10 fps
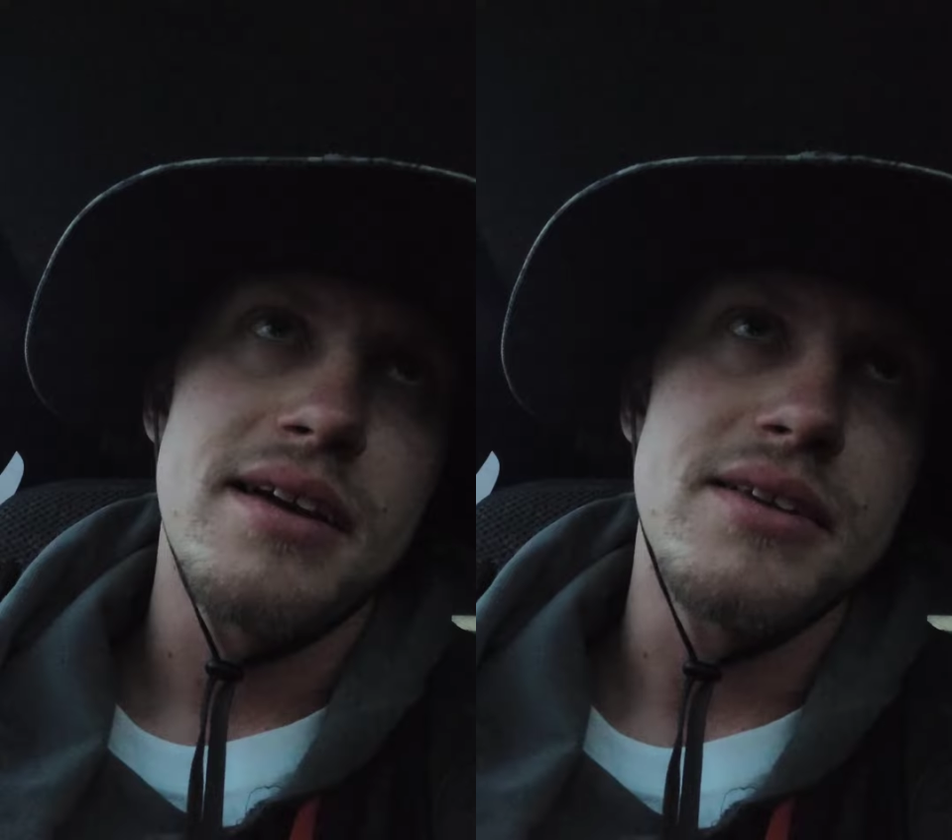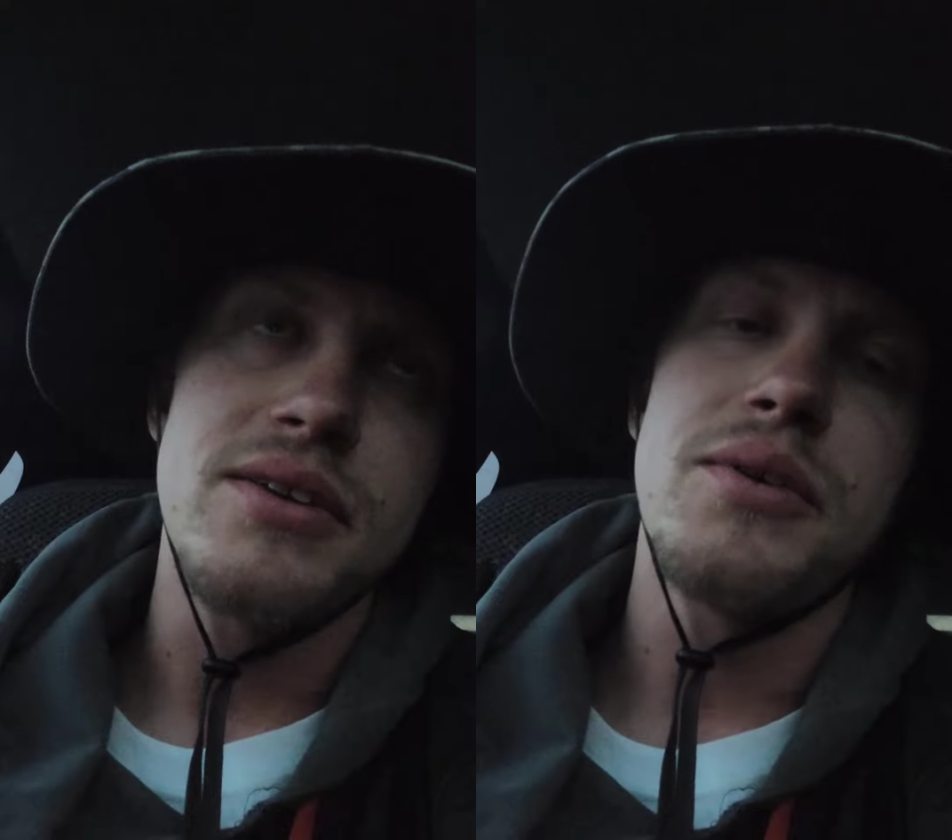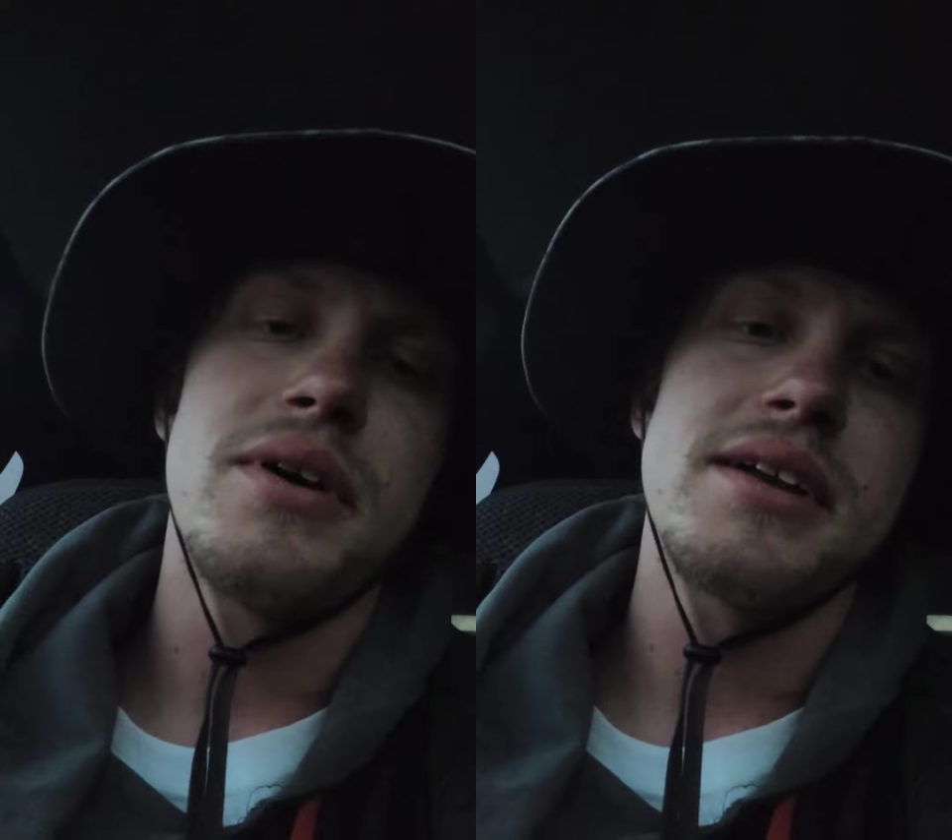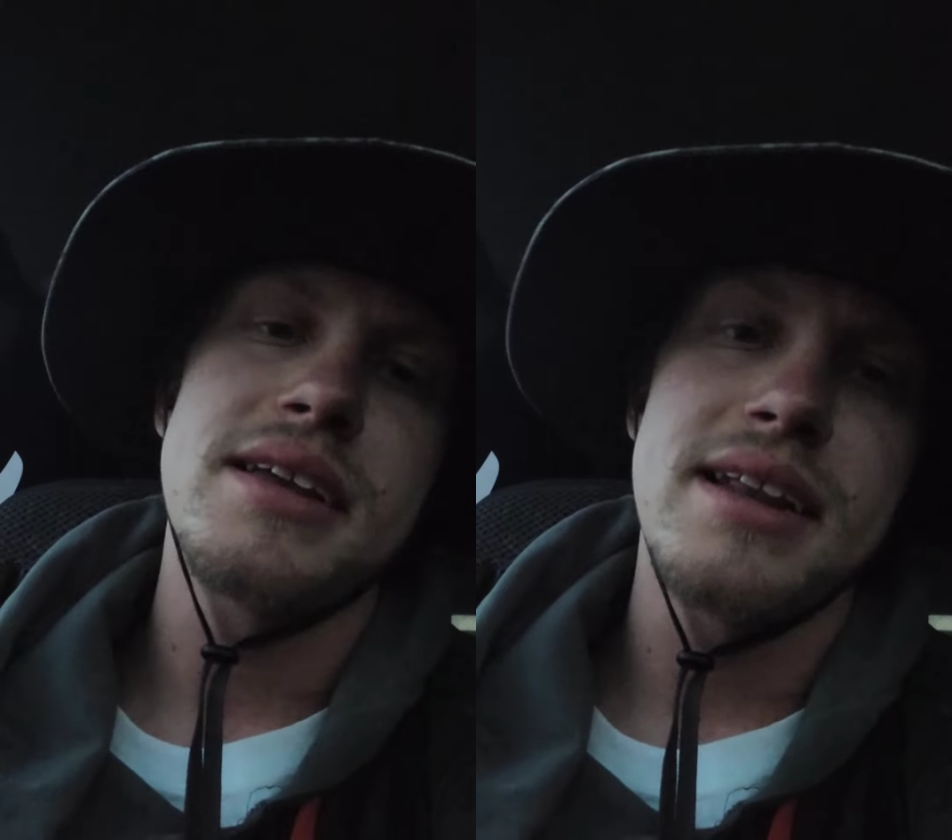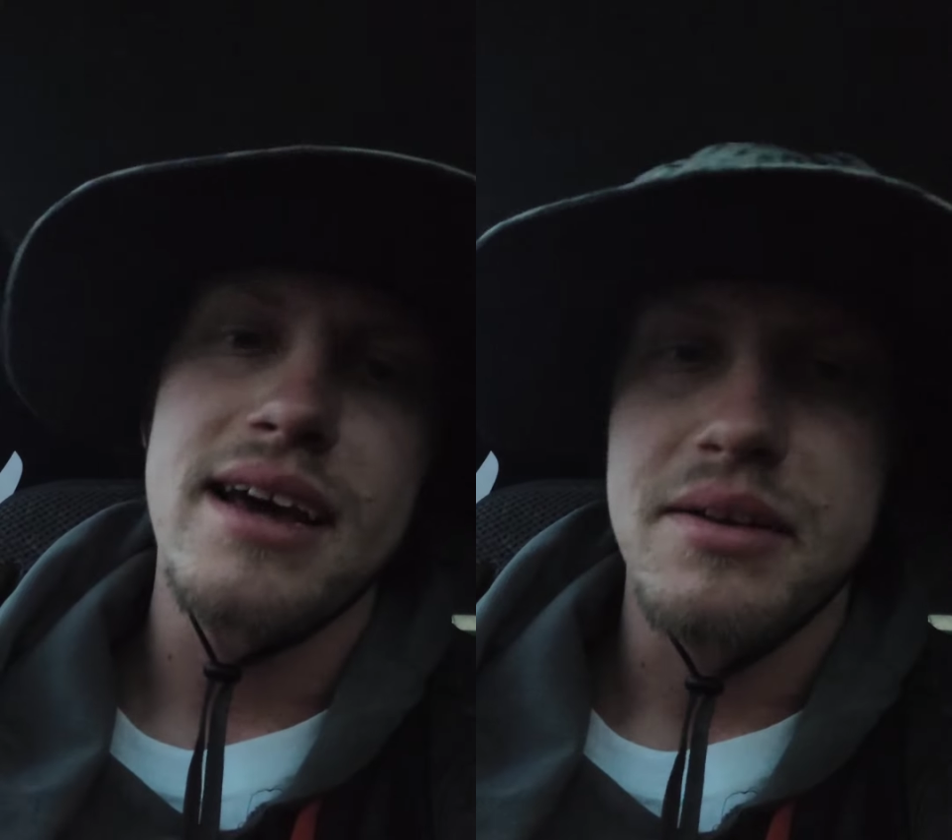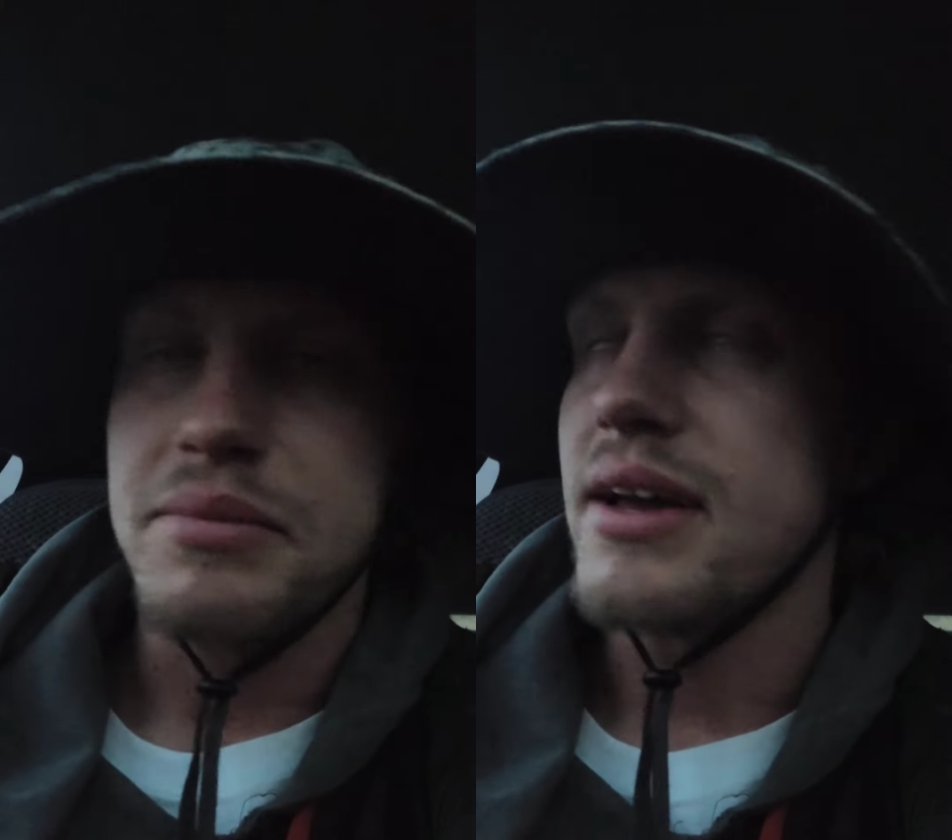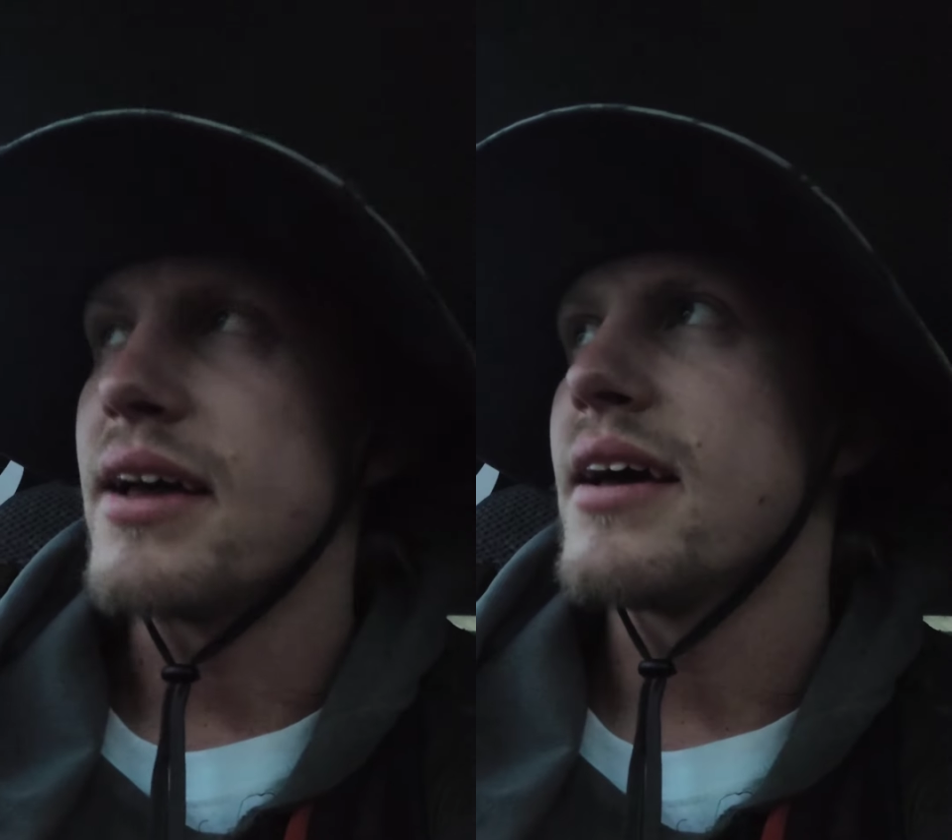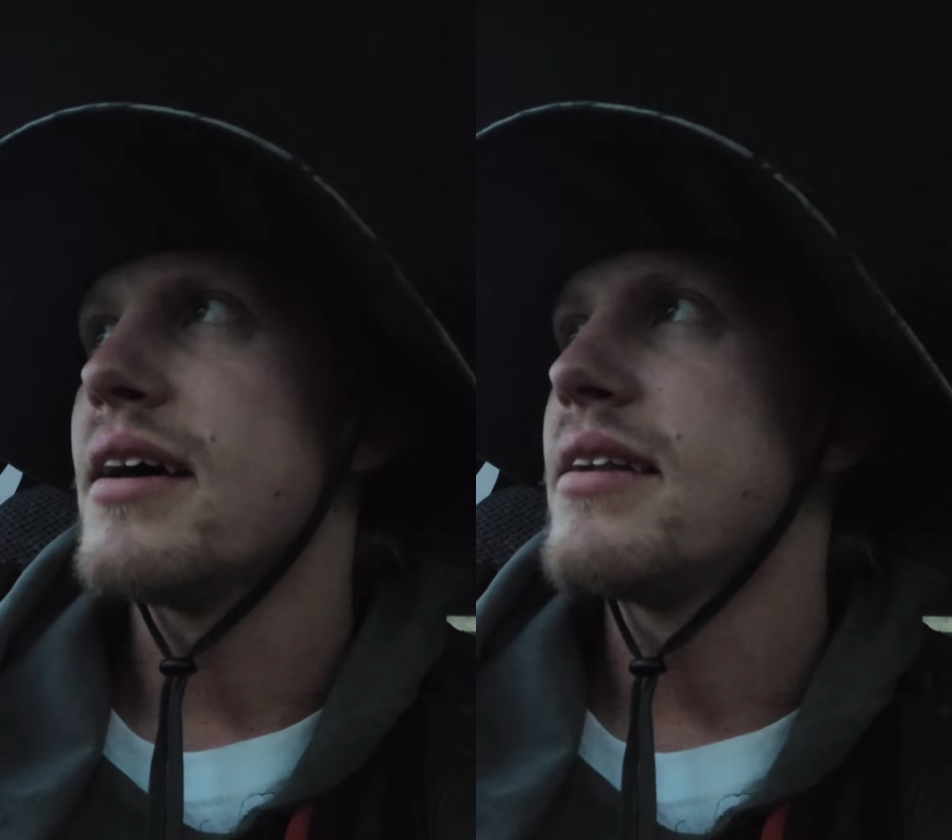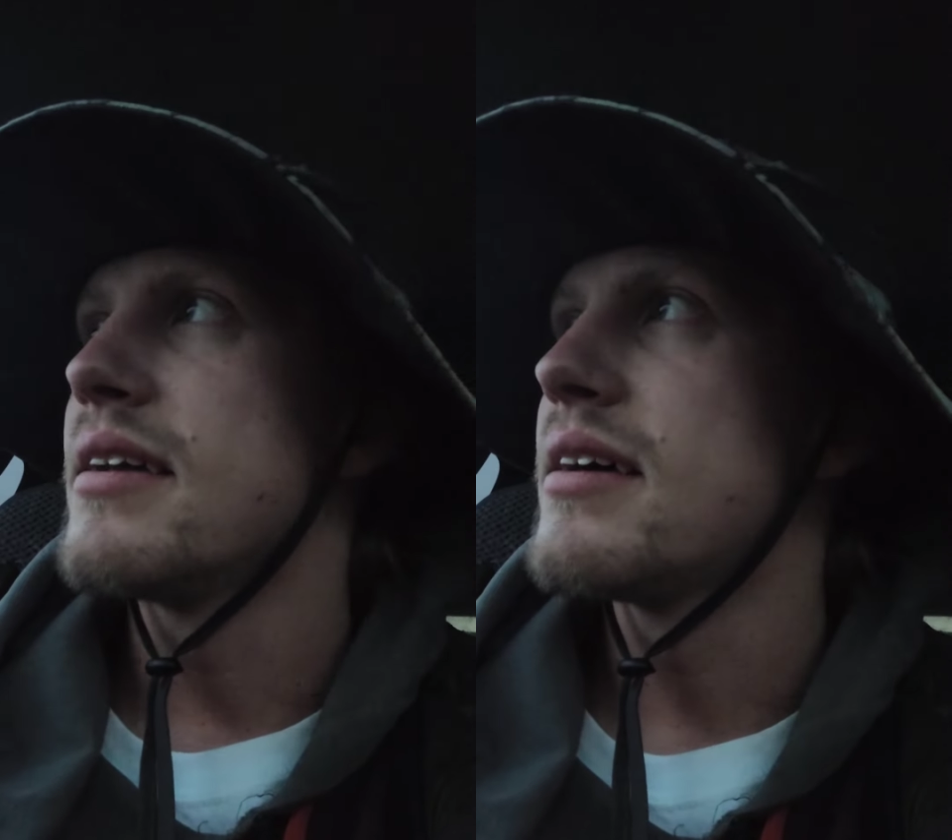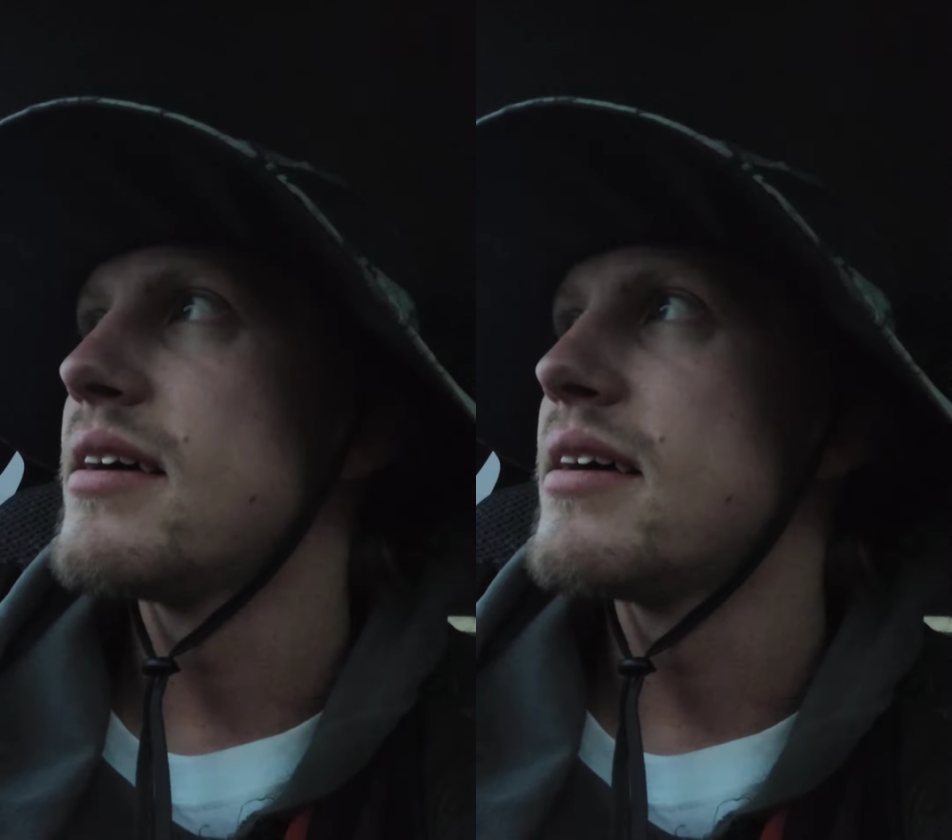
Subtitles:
and you don't want to get out of bed,